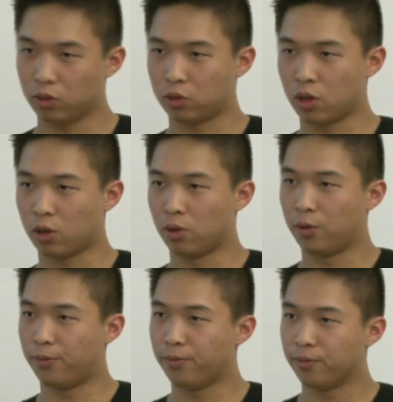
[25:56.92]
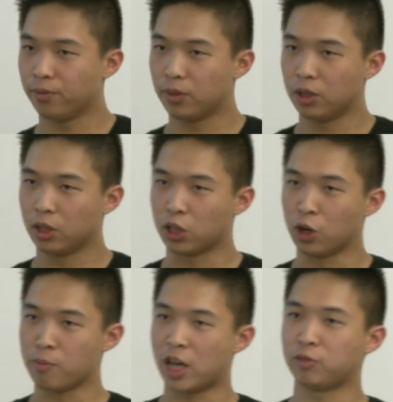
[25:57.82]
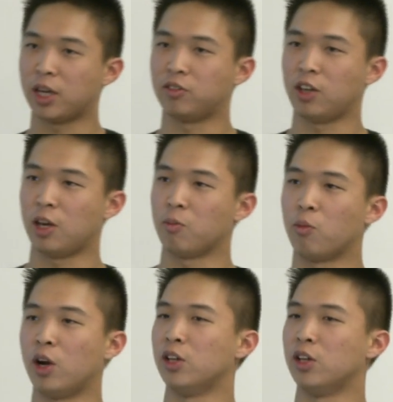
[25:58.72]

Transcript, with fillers: So going back to my tip, what